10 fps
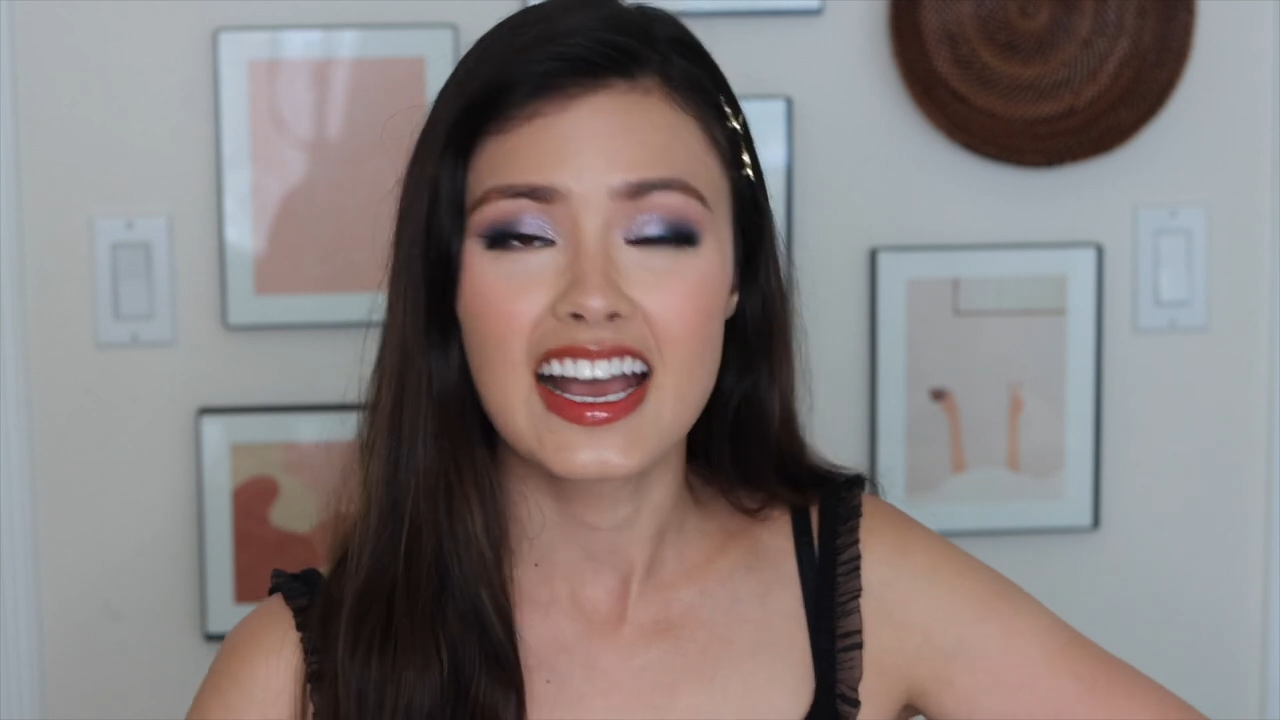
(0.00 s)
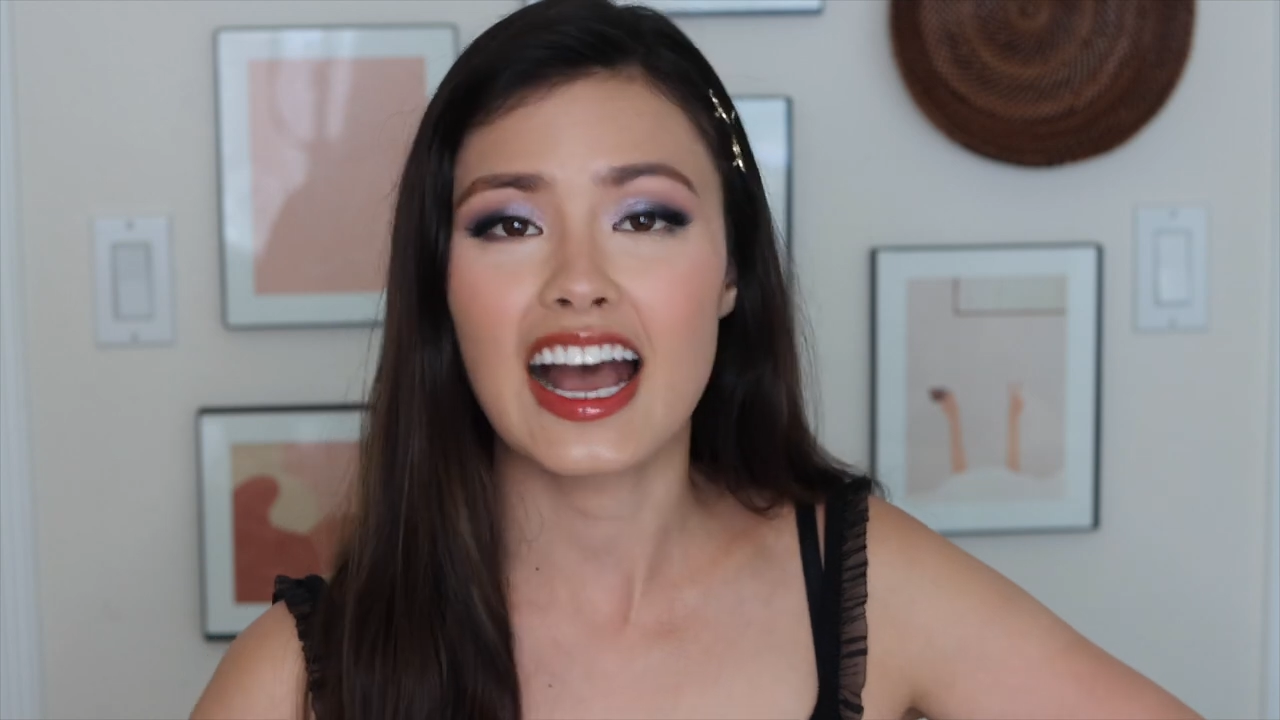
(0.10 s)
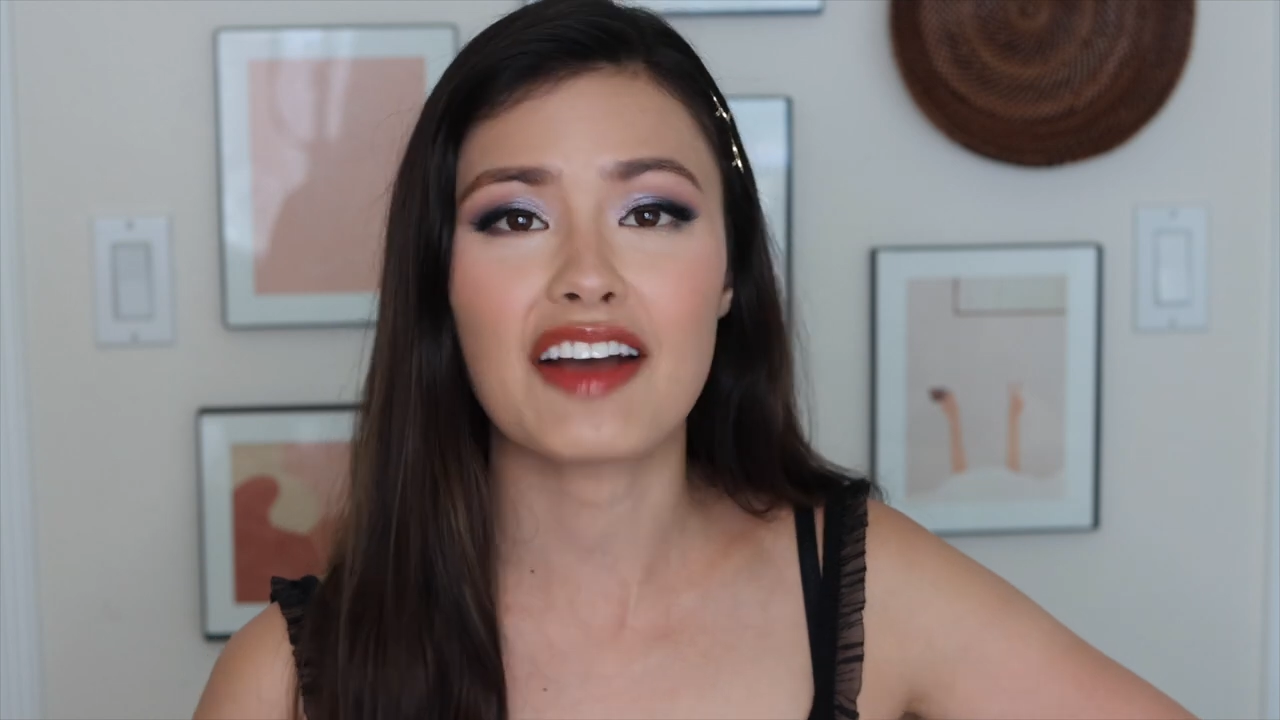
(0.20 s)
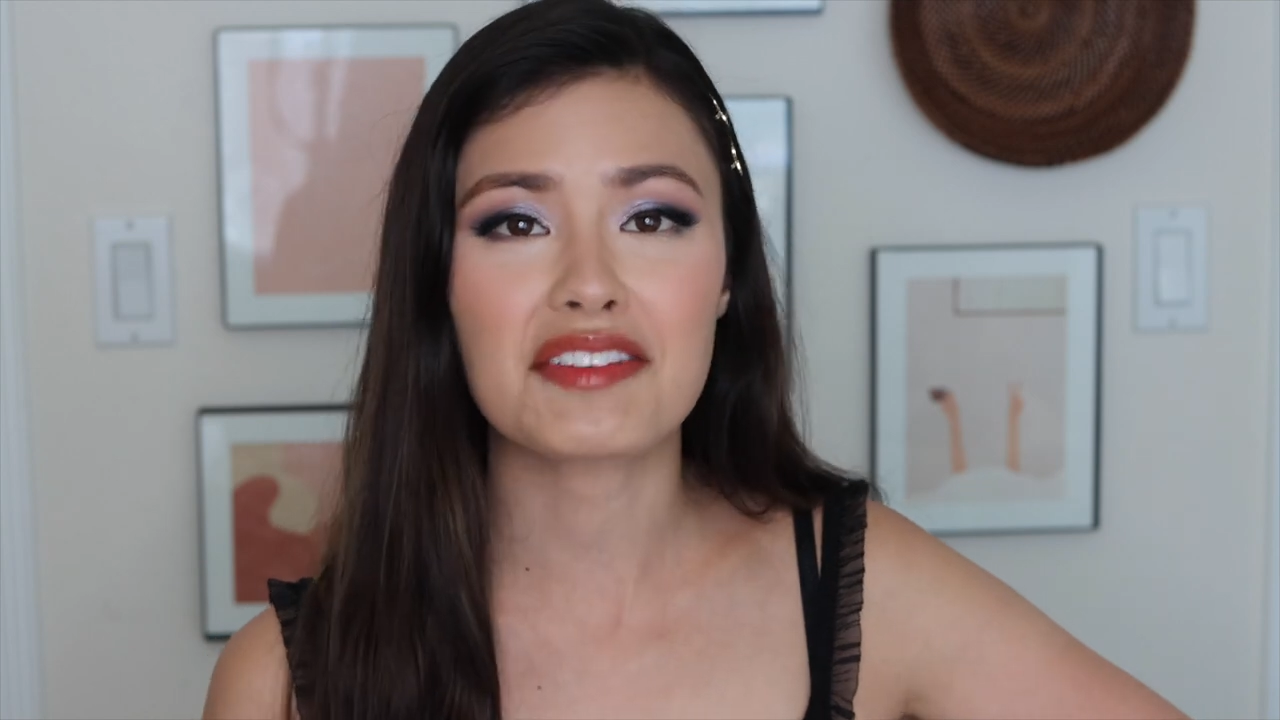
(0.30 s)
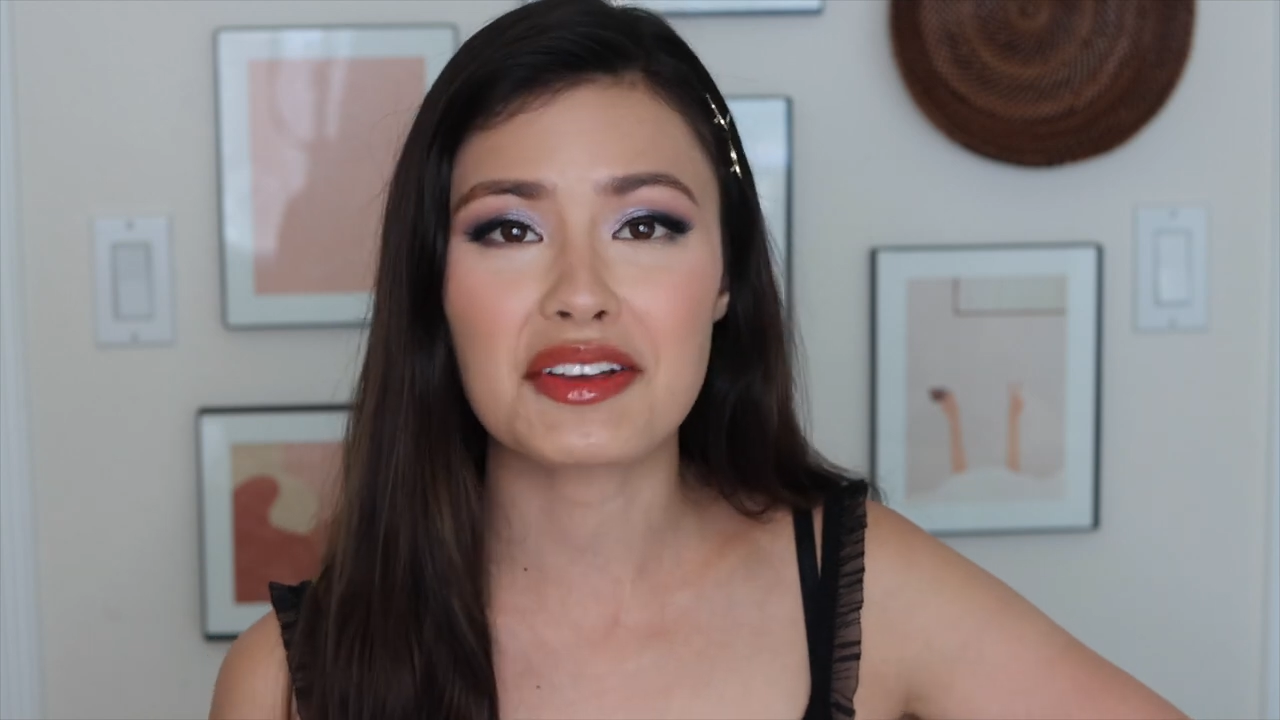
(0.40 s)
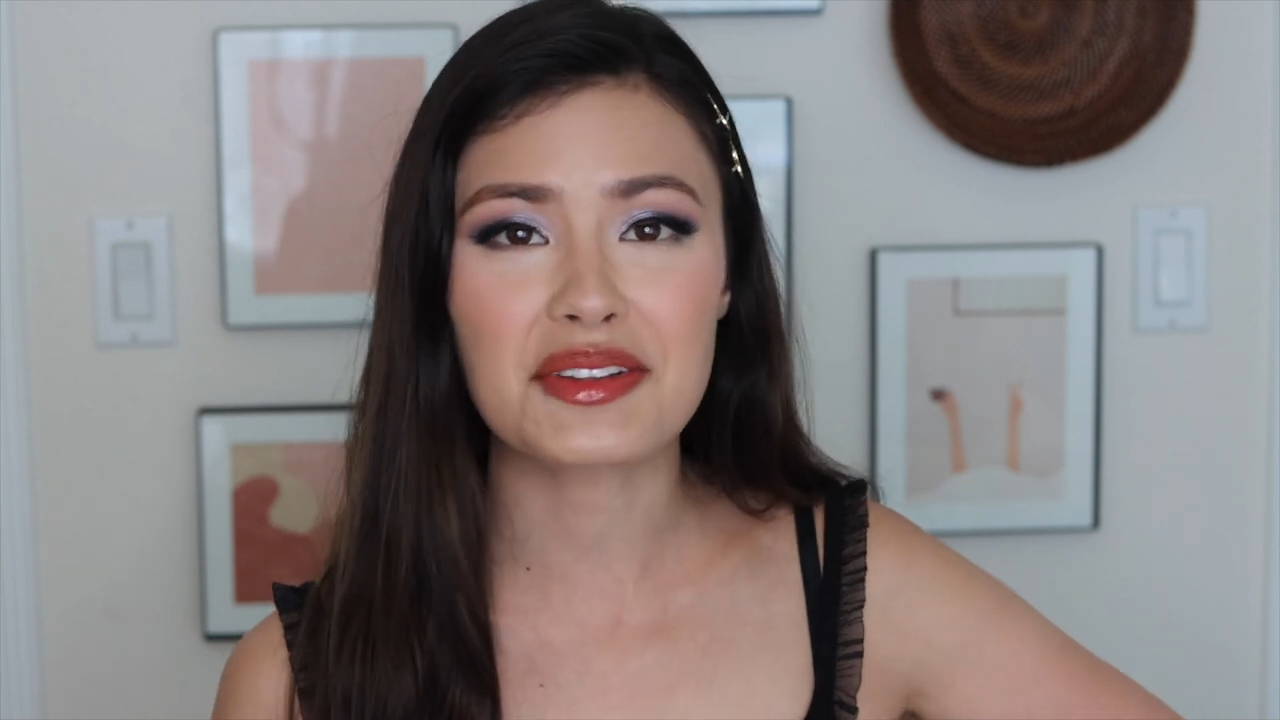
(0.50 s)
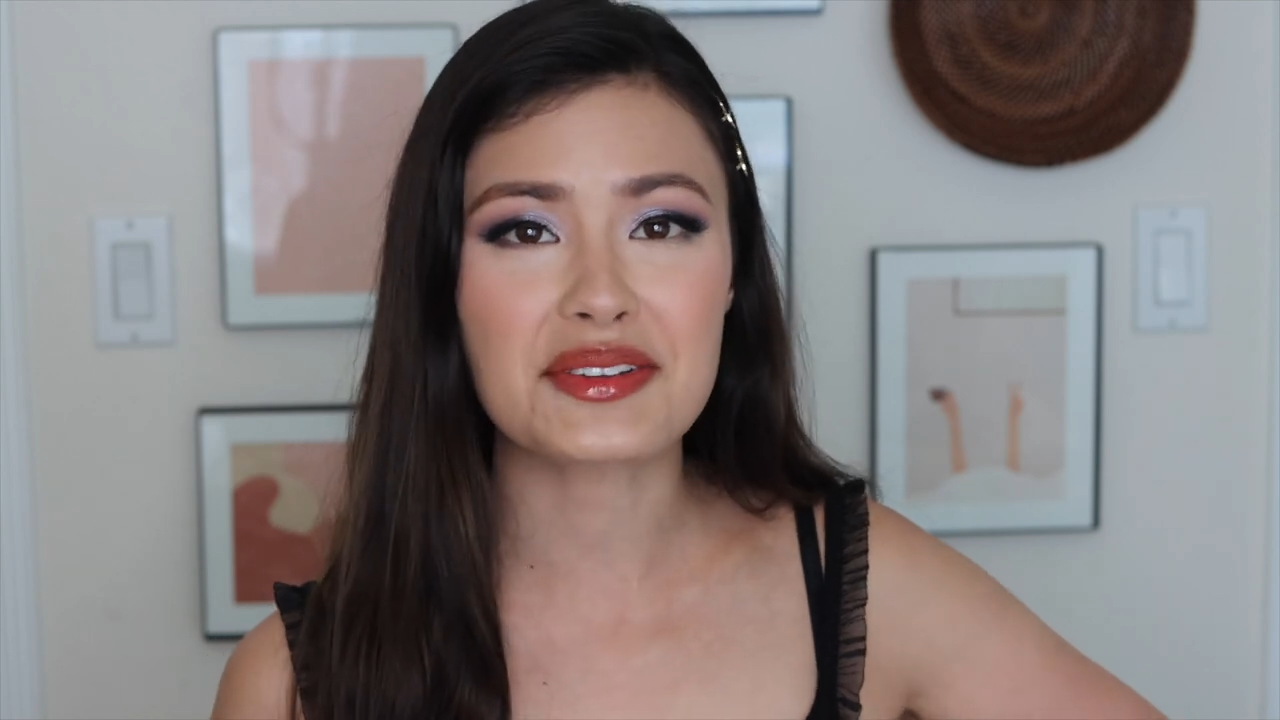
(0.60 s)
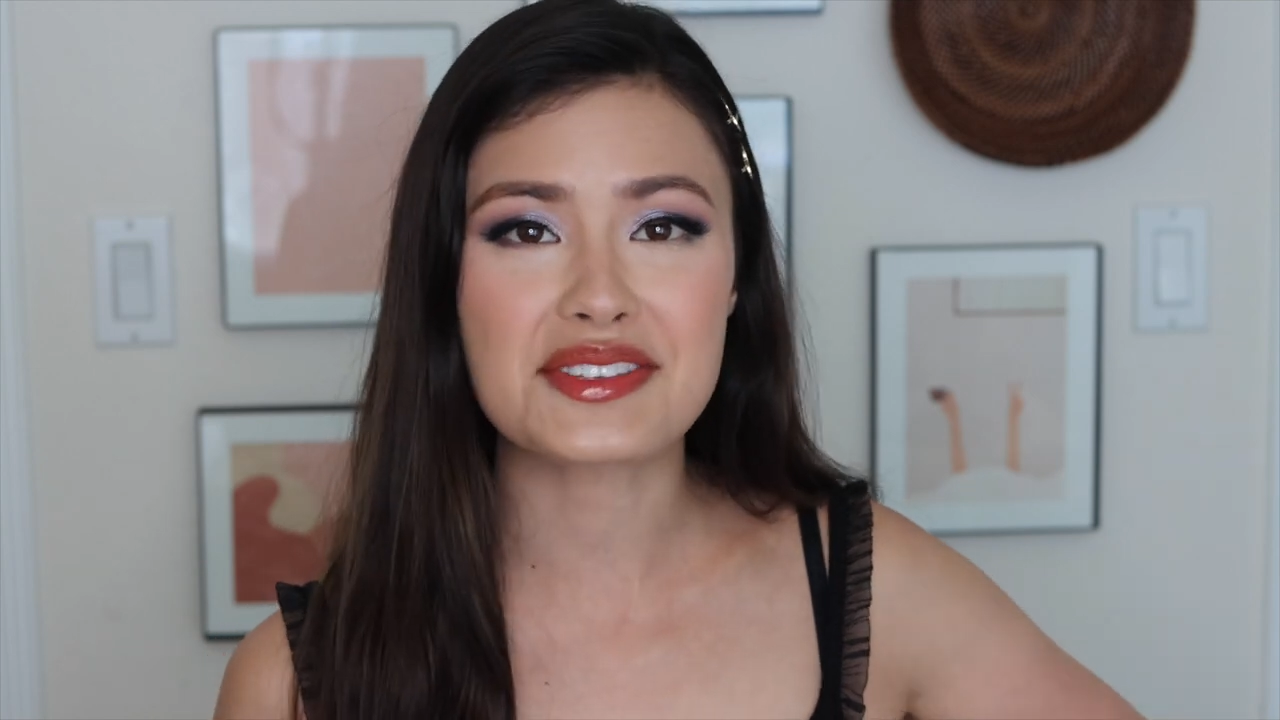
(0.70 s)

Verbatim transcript: have to include